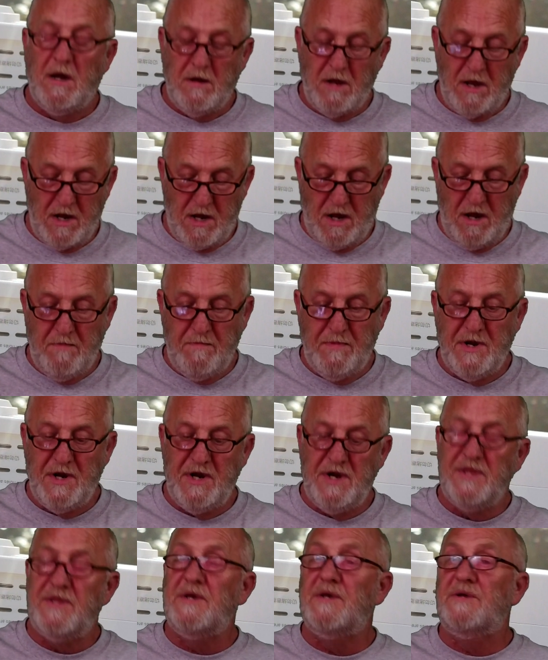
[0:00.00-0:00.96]
Albeit
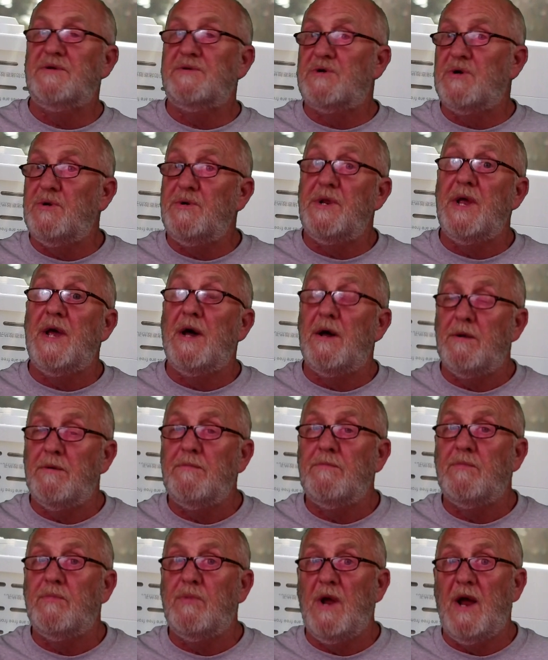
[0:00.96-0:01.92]
it does go down
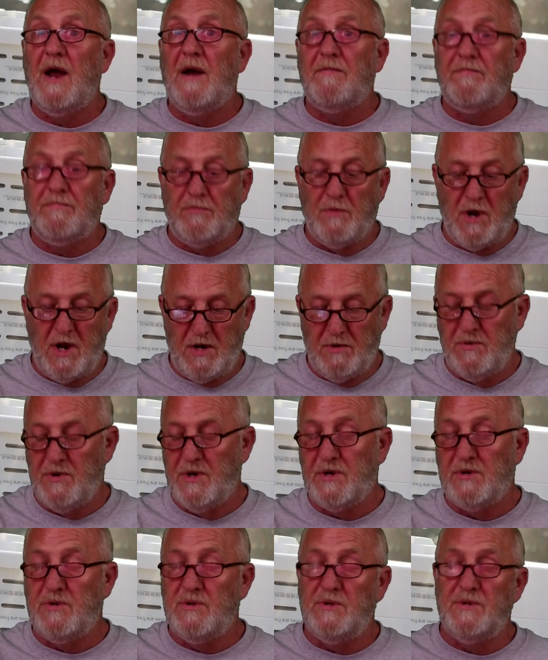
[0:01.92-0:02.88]
after a while when
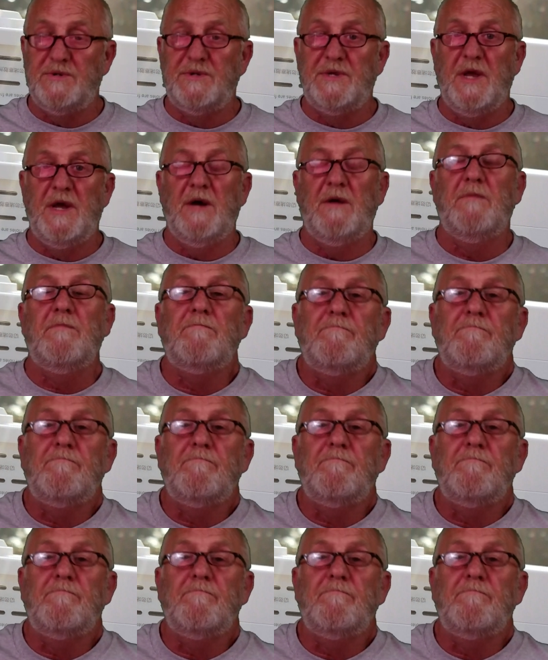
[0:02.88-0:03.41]
it cools down.